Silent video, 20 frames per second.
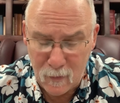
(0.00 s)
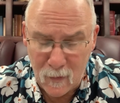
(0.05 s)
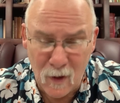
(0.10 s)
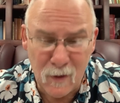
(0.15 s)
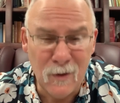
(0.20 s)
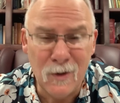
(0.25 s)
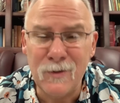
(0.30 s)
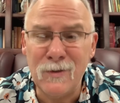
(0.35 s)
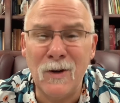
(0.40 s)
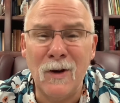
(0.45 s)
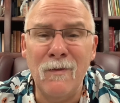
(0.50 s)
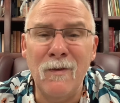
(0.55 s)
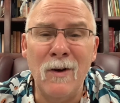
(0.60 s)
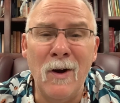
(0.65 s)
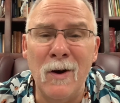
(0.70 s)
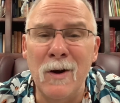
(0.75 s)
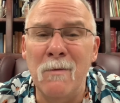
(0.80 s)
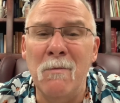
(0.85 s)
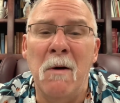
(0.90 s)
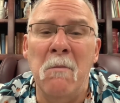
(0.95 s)
The servant
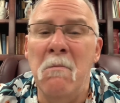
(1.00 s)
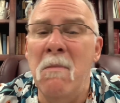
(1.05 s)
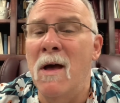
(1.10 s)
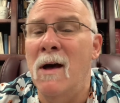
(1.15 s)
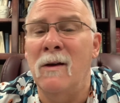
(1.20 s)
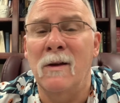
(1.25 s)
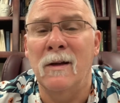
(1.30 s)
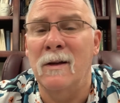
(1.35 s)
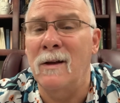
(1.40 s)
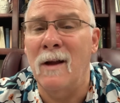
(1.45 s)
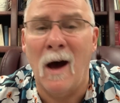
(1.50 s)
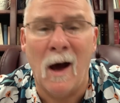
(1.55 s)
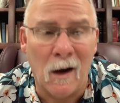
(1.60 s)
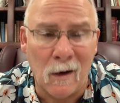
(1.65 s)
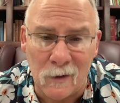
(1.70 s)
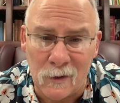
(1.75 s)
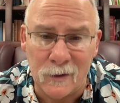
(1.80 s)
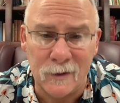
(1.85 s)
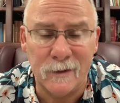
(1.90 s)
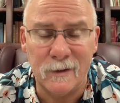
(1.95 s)
owed him $1 million,
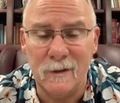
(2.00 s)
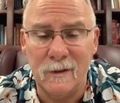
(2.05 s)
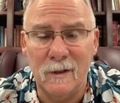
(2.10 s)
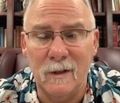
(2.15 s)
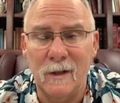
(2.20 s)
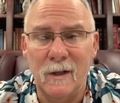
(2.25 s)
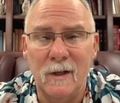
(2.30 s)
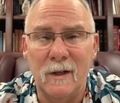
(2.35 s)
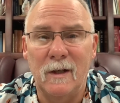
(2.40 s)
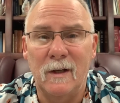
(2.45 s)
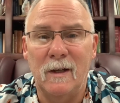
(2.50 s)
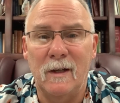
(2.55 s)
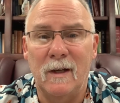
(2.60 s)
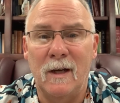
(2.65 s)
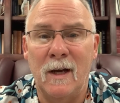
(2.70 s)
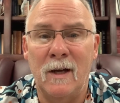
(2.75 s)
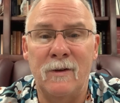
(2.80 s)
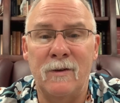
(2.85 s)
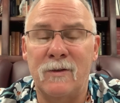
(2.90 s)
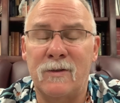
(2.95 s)

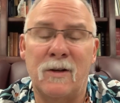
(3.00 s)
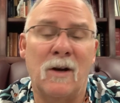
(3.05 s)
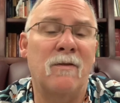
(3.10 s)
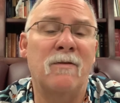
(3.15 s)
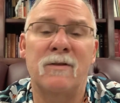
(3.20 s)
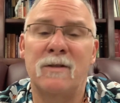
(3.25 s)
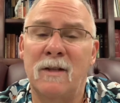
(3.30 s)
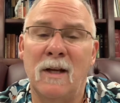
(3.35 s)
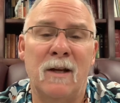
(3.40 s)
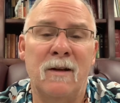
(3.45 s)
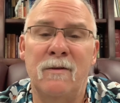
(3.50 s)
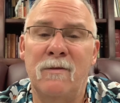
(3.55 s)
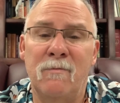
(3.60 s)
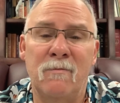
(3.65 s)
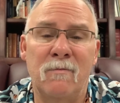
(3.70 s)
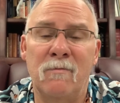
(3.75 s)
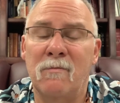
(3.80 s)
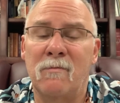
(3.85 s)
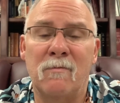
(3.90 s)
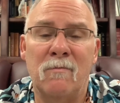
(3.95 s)
and the servant said,
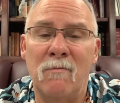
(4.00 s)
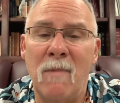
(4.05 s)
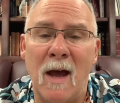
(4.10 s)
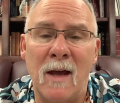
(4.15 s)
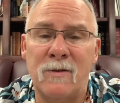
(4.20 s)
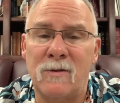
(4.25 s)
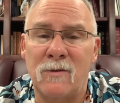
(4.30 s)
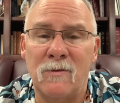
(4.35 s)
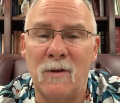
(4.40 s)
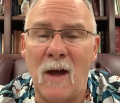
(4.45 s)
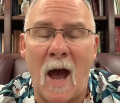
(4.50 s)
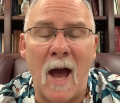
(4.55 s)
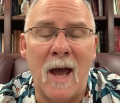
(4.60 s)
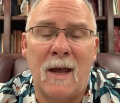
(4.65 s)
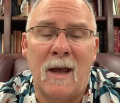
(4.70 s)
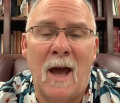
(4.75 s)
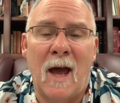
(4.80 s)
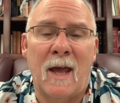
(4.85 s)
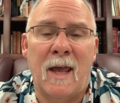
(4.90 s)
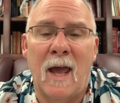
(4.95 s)
"Master,
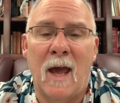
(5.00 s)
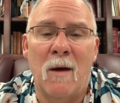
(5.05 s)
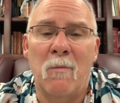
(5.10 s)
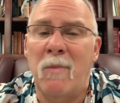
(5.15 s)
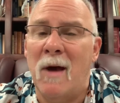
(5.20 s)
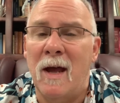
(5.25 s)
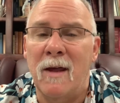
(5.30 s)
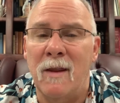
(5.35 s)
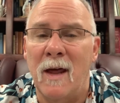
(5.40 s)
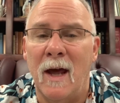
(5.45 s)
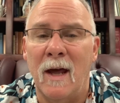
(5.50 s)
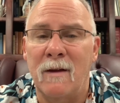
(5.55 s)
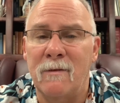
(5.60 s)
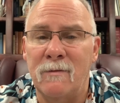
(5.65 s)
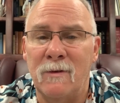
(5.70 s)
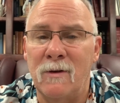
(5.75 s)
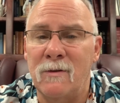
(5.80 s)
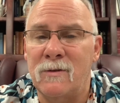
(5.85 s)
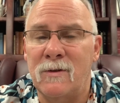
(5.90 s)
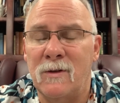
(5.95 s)
I can't pay that.
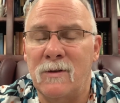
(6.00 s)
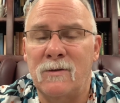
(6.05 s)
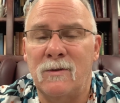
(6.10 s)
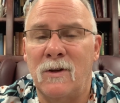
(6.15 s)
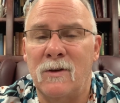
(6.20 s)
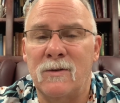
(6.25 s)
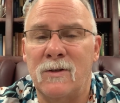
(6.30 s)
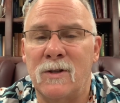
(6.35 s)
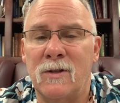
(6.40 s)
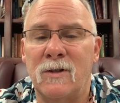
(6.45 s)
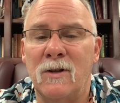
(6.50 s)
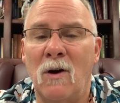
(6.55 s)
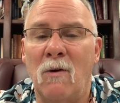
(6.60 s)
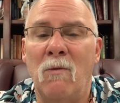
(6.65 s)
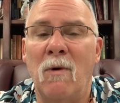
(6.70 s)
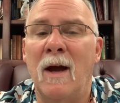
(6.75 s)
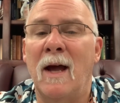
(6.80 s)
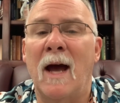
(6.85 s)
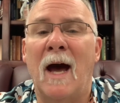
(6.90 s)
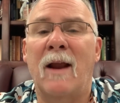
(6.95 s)
There's just no
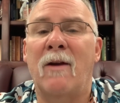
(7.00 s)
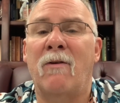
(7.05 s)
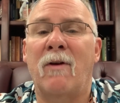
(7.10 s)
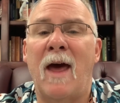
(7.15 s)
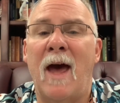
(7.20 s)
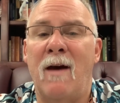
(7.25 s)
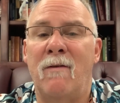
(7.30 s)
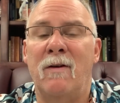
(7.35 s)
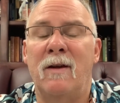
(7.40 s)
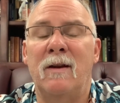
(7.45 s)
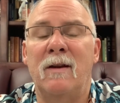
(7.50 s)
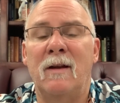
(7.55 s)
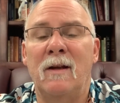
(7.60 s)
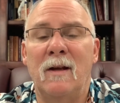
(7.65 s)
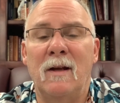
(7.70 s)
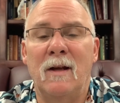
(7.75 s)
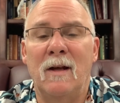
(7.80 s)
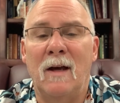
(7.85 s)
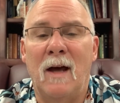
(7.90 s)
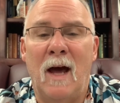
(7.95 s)
way. I don't have it.
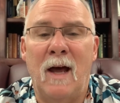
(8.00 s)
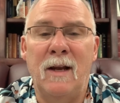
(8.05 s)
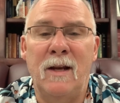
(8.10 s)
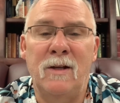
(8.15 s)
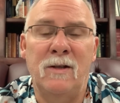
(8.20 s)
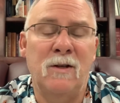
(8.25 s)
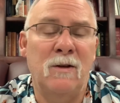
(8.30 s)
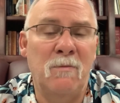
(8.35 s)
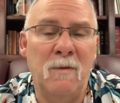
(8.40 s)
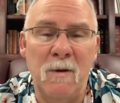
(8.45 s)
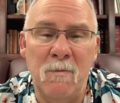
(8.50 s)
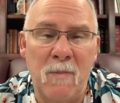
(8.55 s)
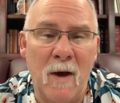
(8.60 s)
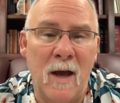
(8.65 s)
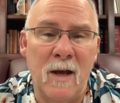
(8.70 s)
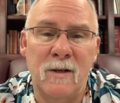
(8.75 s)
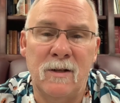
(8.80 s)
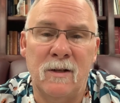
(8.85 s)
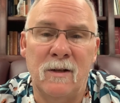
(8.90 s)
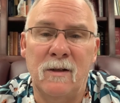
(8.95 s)
I need you to be
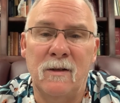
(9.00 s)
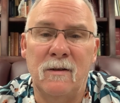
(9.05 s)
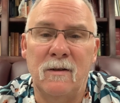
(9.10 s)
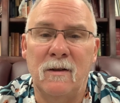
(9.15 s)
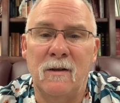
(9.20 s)
patient.